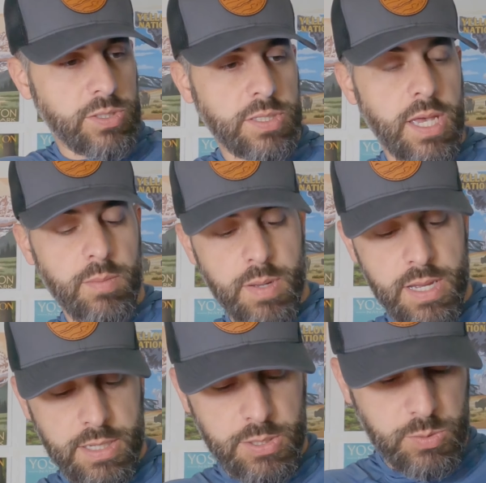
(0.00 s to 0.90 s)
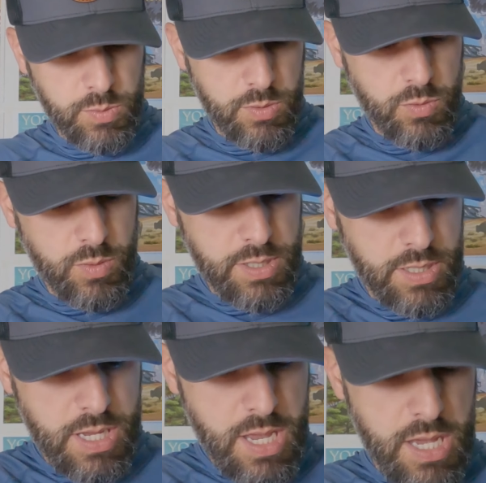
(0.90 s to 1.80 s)
side pockets real quick.
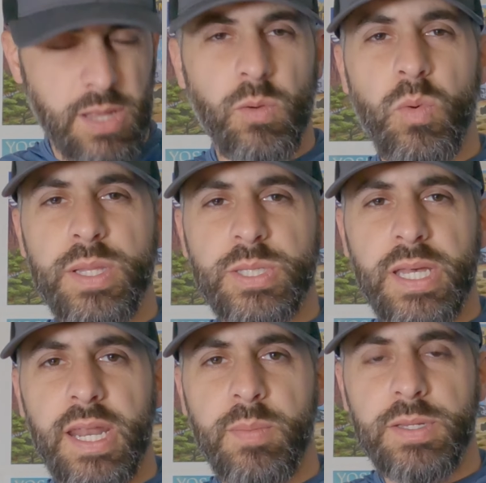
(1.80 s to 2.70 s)
On the one side, I